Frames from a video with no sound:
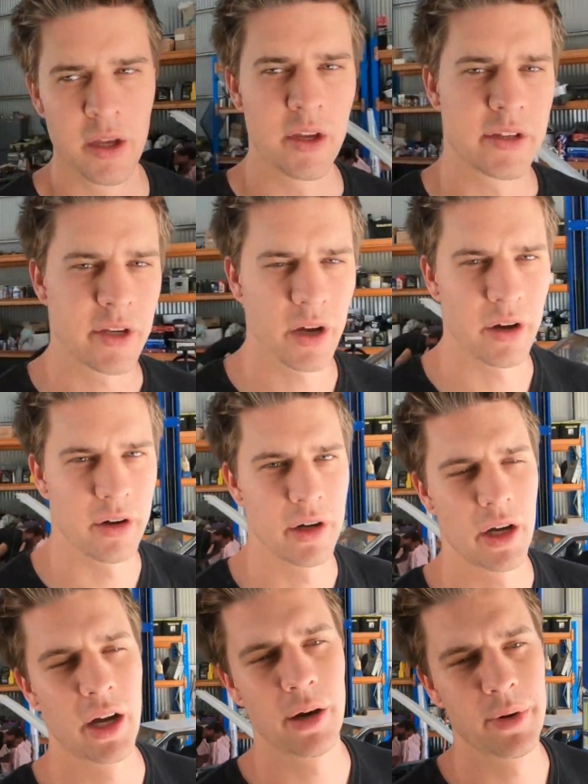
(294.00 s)
So
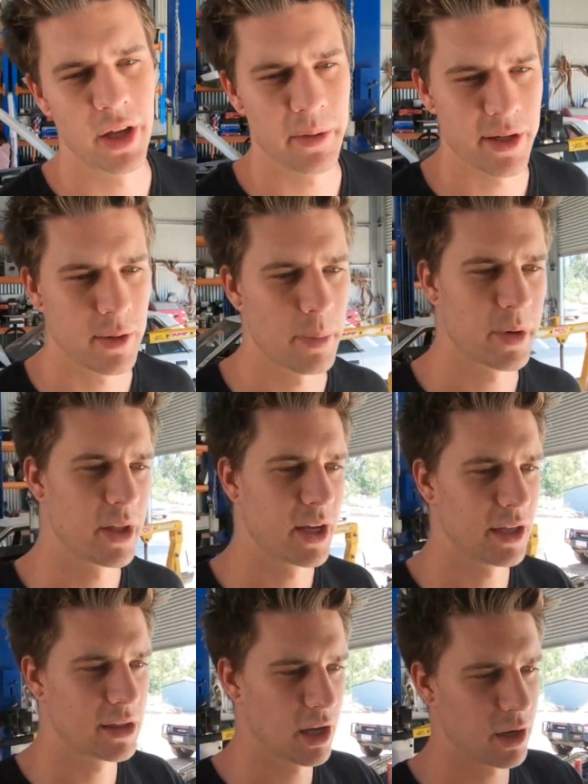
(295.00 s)
we're thinking about swapping
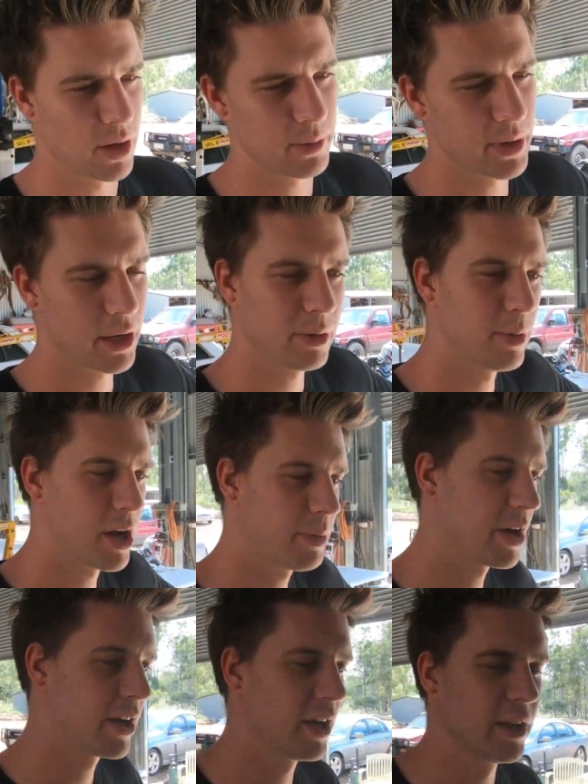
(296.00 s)
the 31 rack
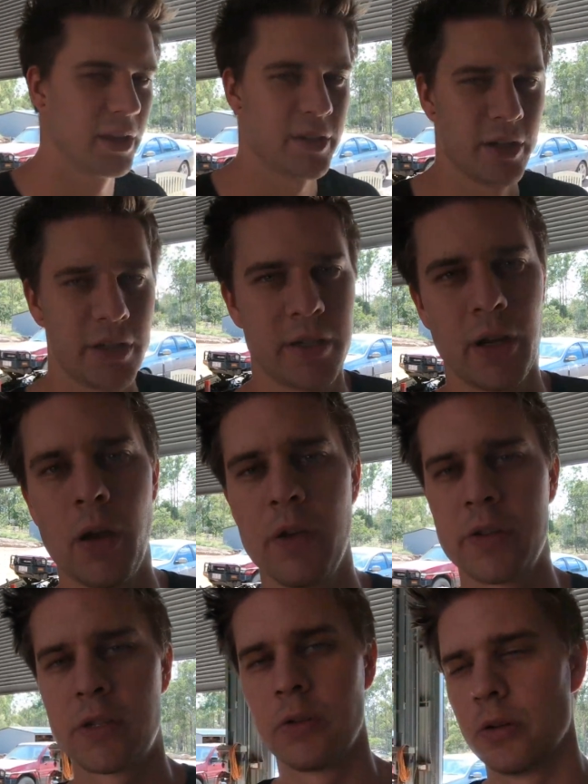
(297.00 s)
back in. That just
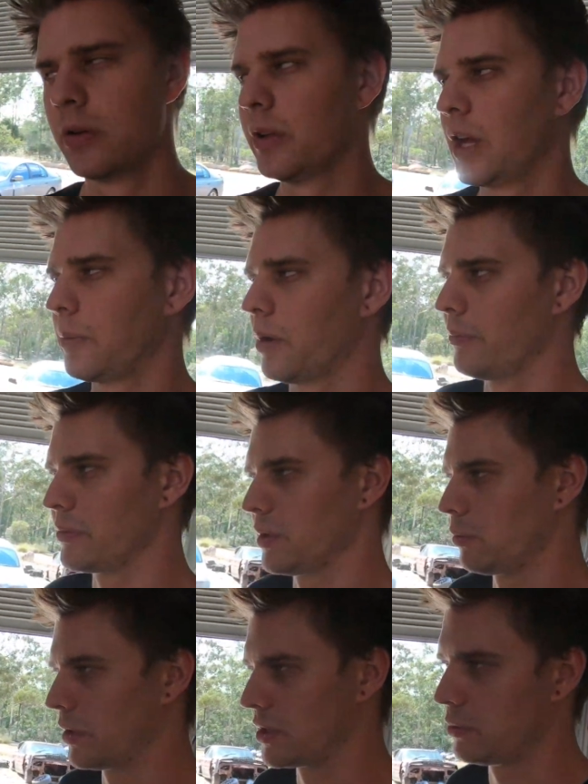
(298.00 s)
solves sort of all our problems
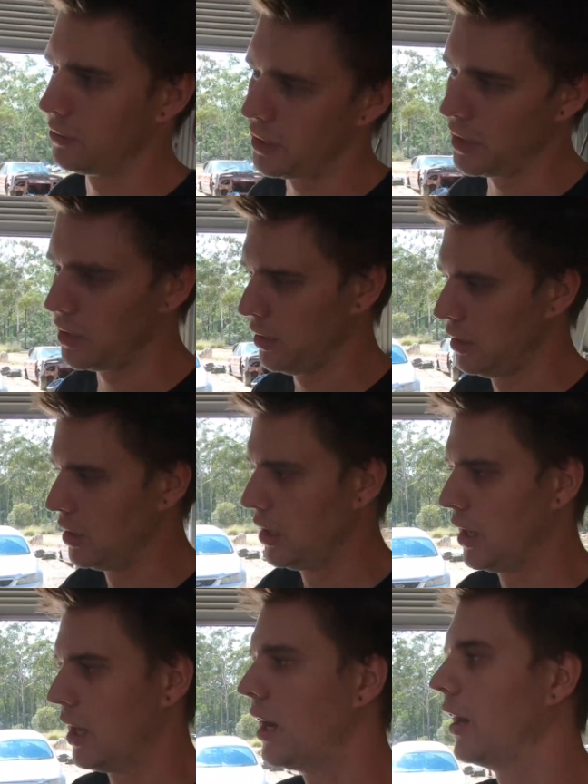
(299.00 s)
with one Swift hit,
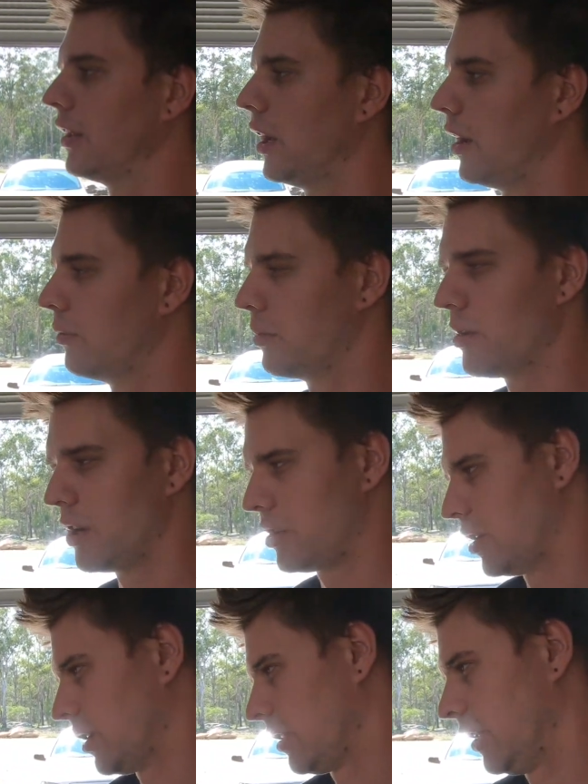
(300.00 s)
and then we might
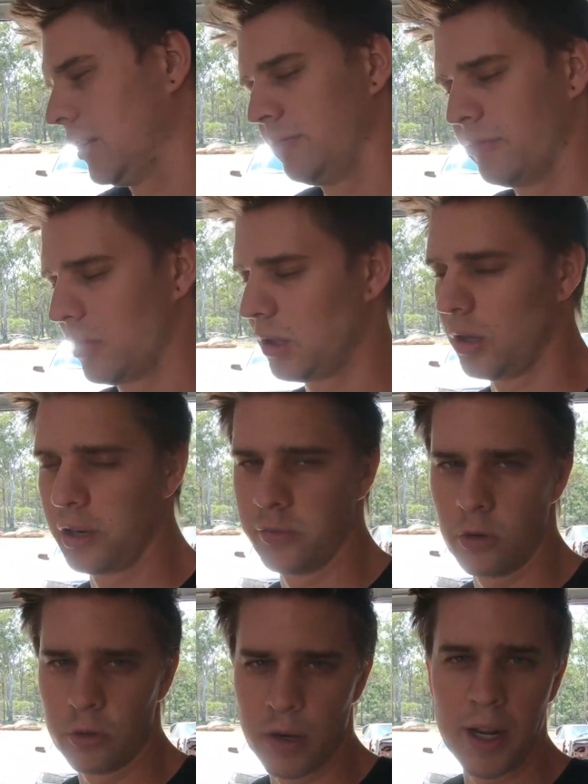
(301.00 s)
chuck the
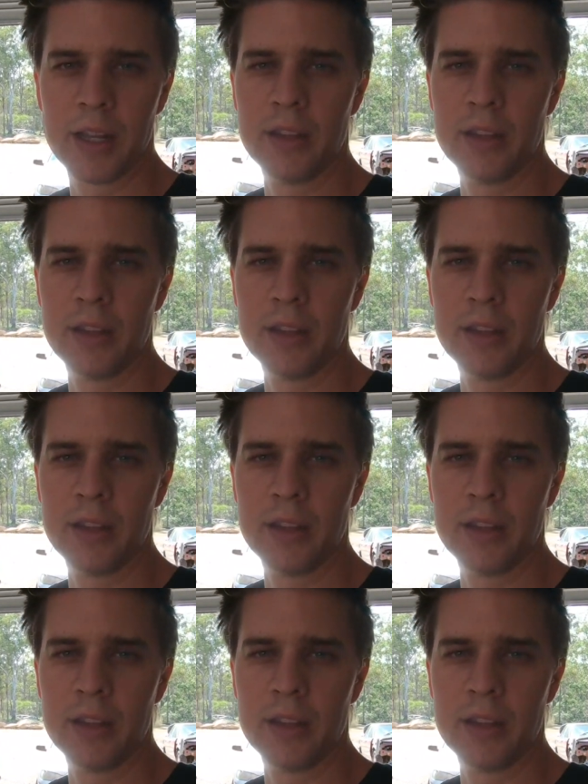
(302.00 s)
34 rack in